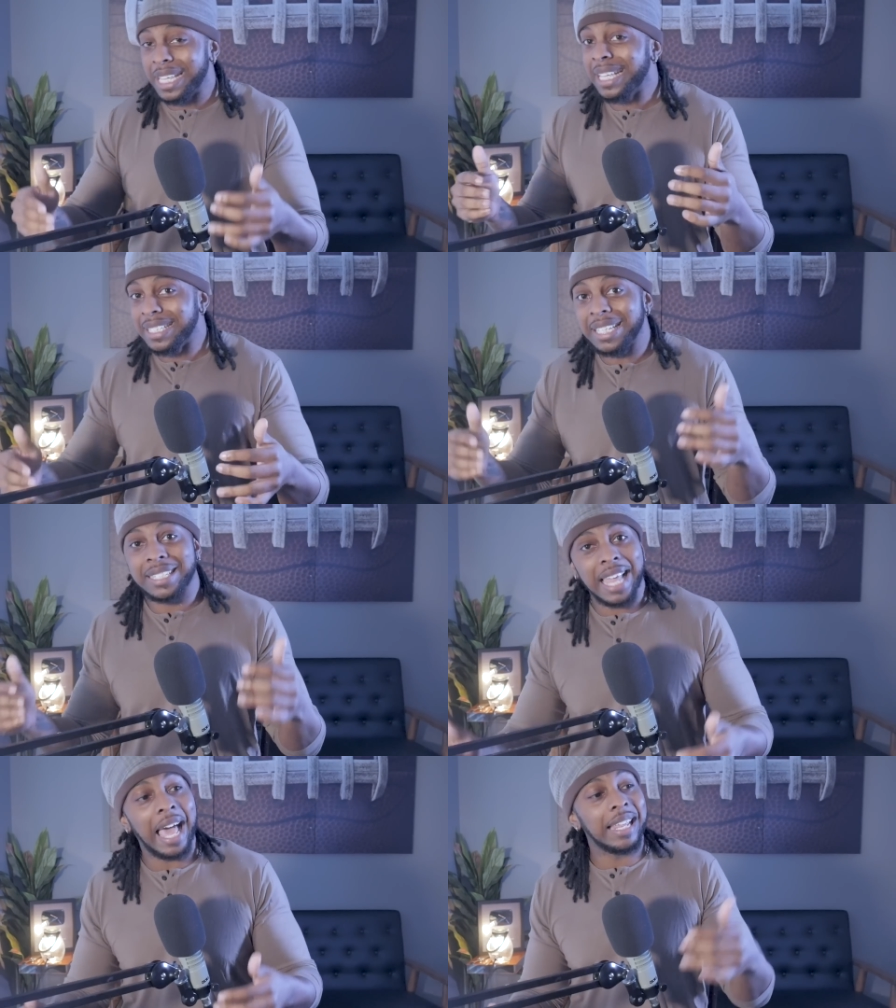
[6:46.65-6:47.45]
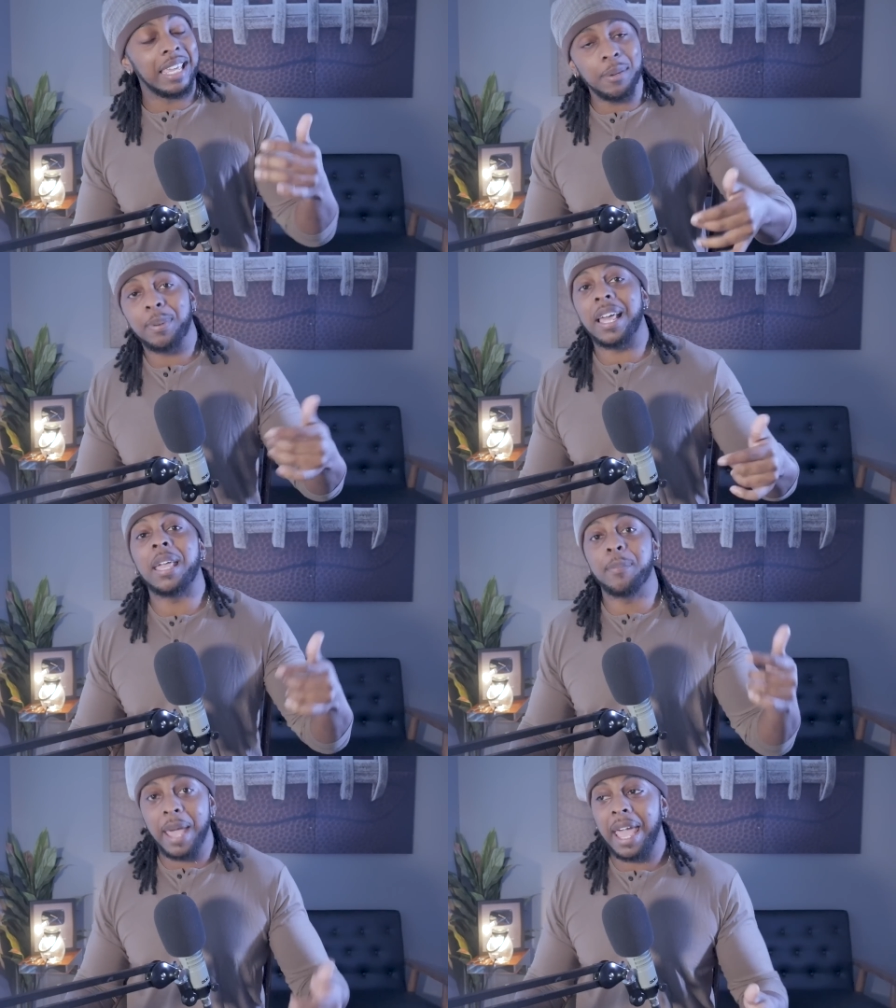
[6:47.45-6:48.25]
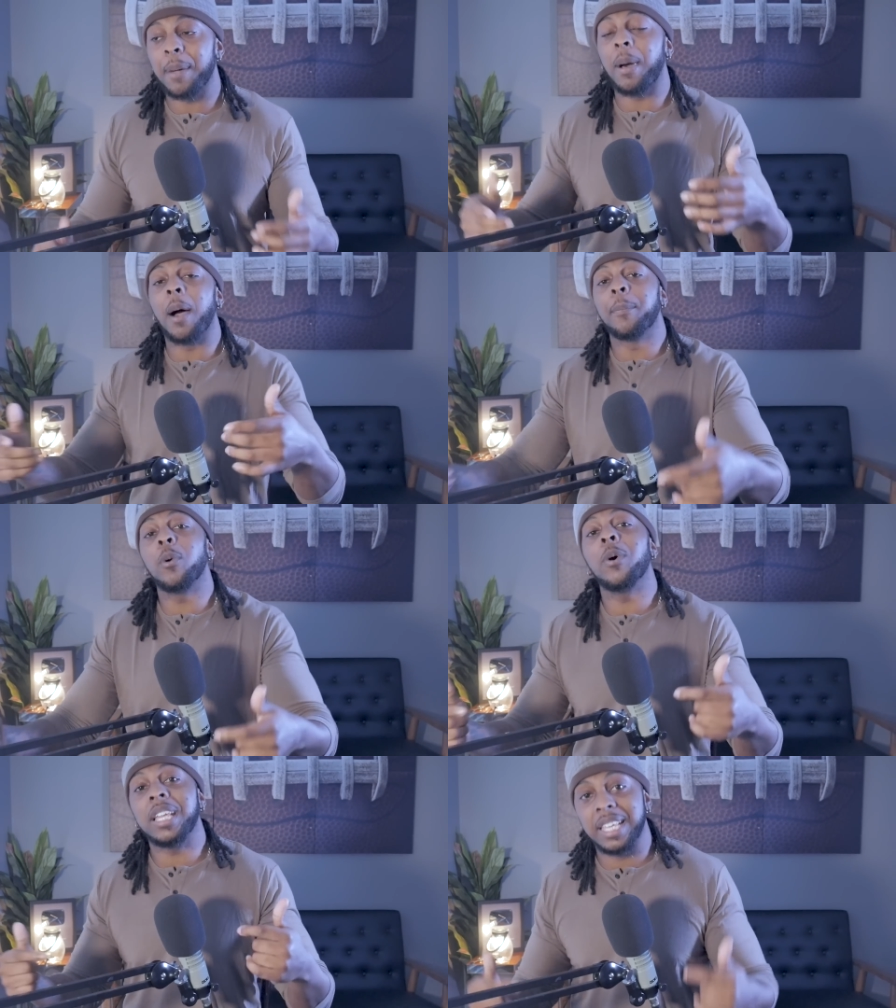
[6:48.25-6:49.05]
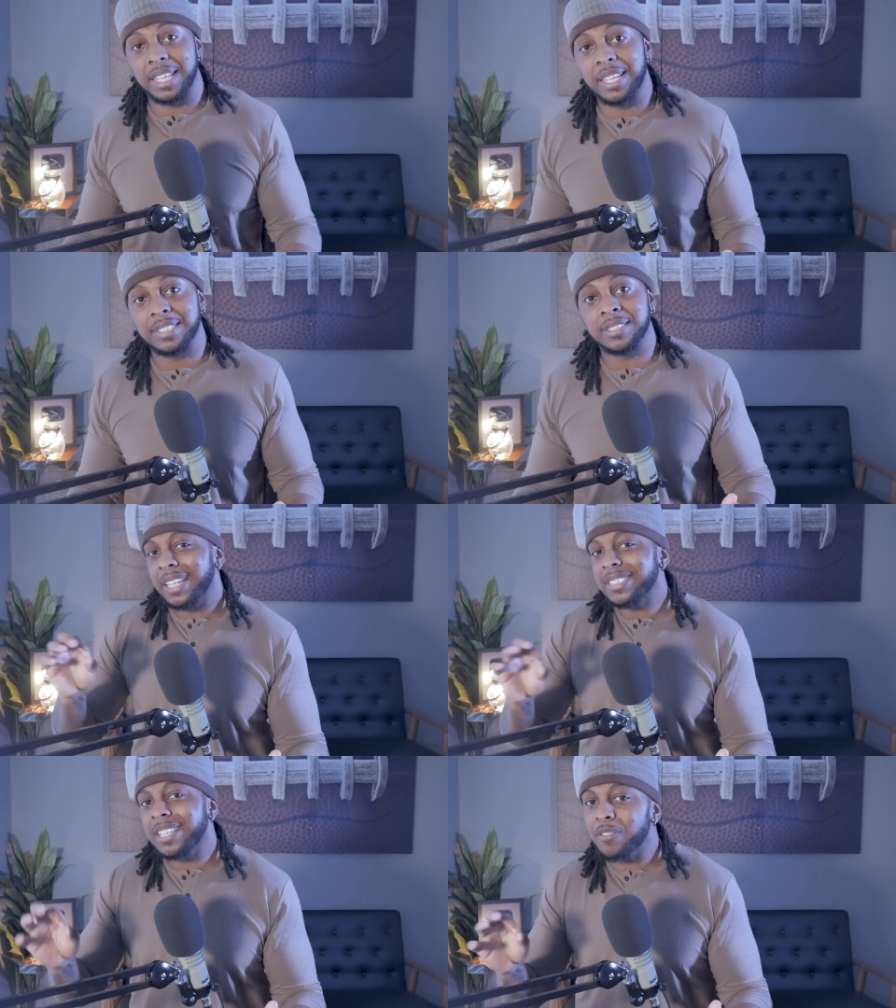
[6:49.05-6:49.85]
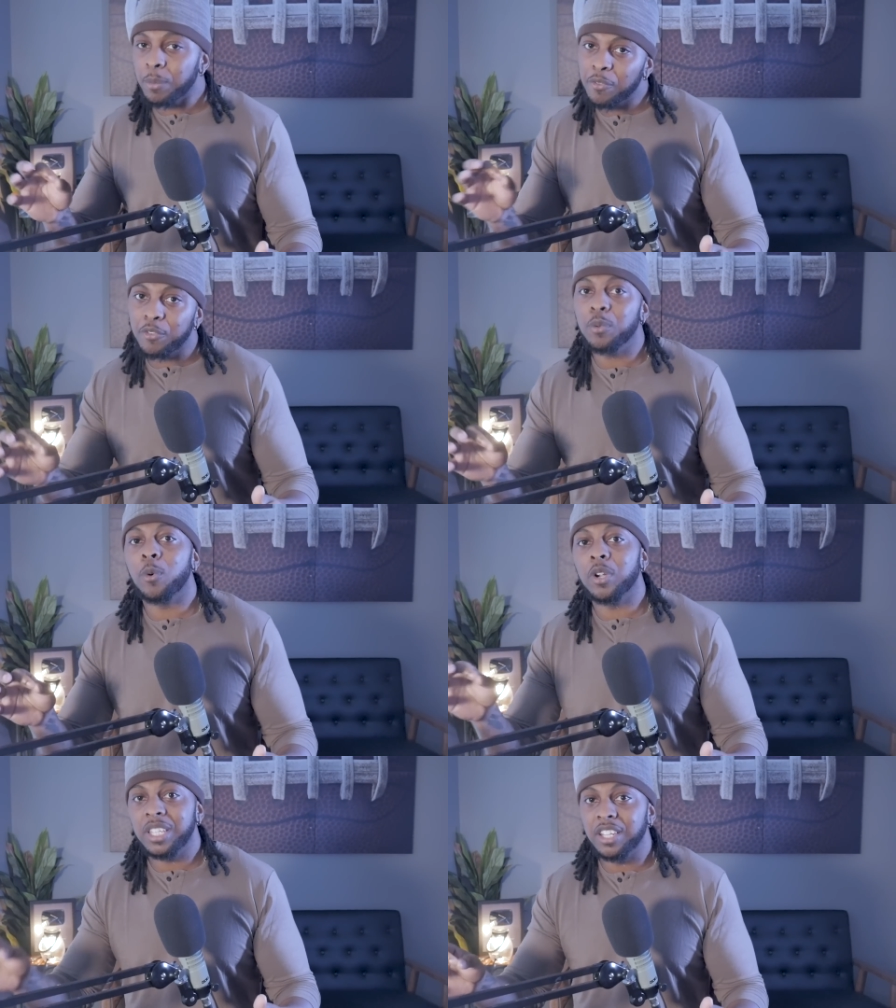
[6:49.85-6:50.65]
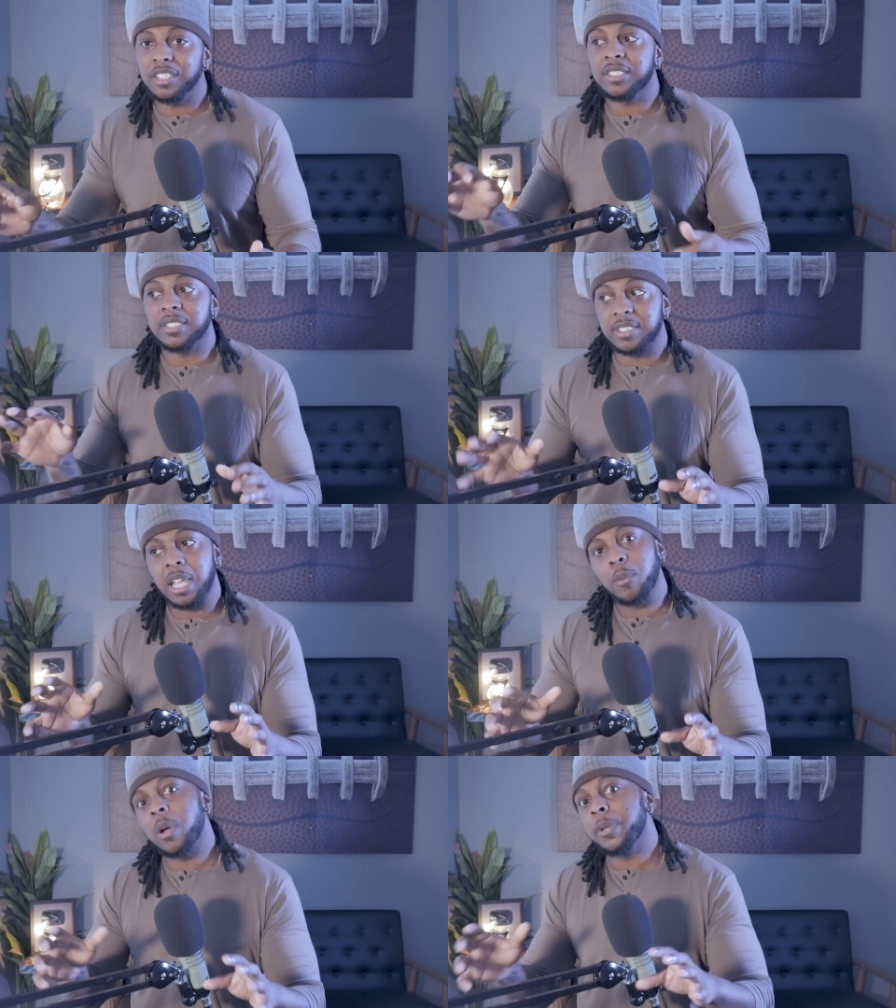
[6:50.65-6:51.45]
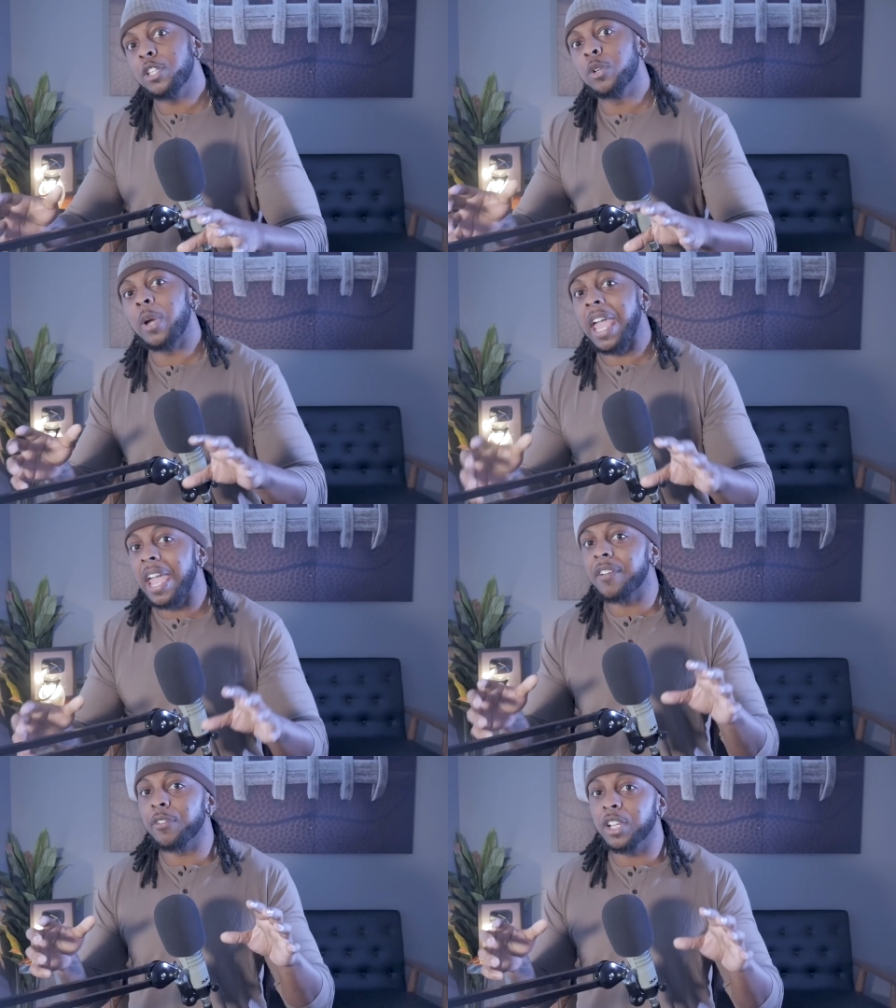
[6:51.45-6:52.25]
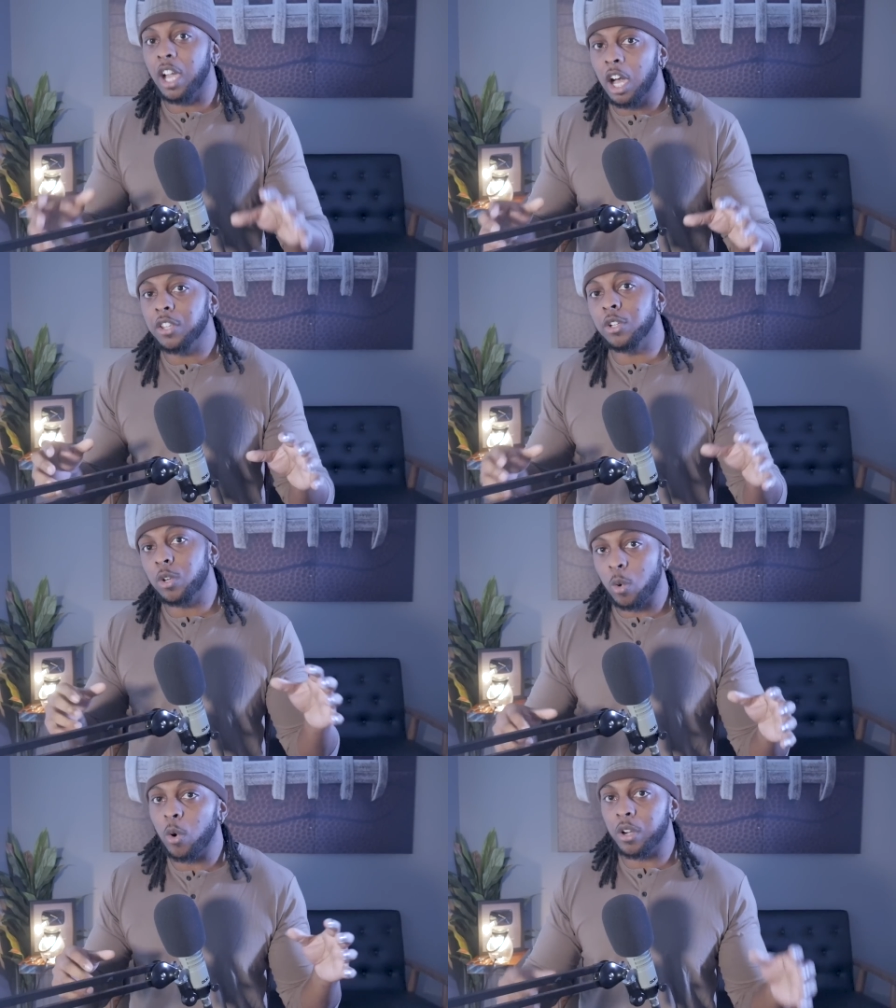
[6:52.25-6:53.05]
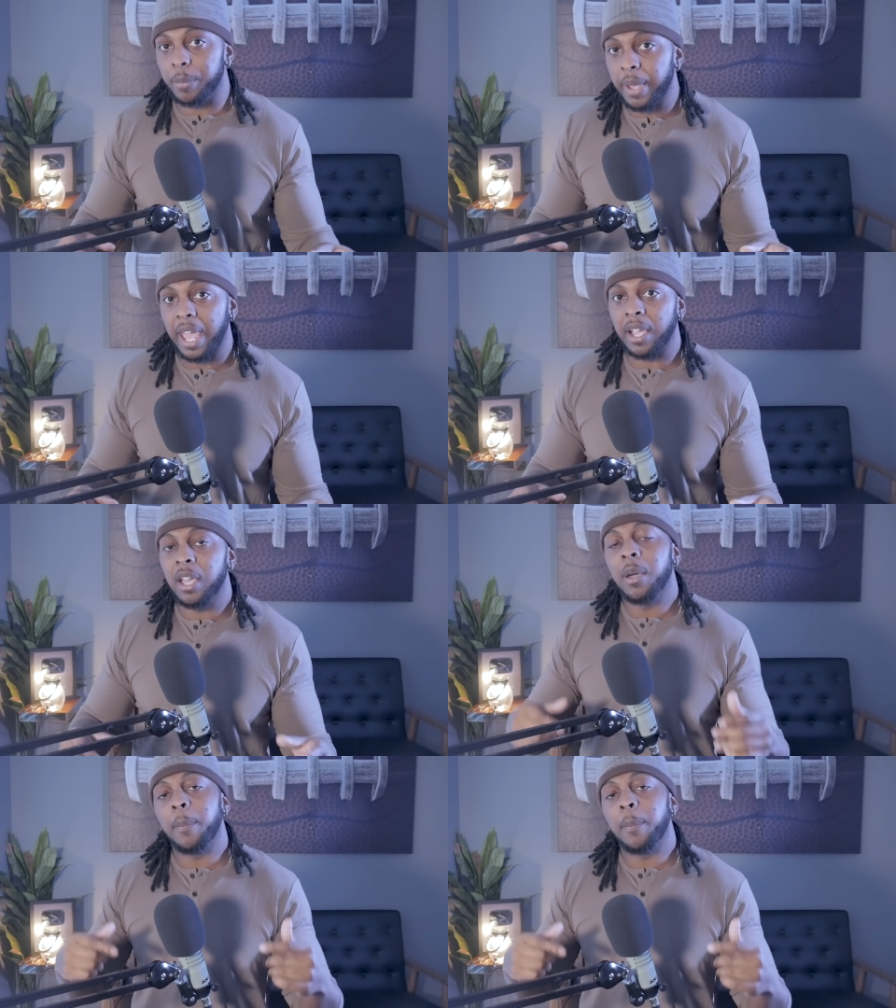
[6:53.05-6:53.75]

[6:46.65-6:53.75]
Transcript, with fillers: He did not. He played bad. My point is, let's give him a few more years the same way we do every other quarterback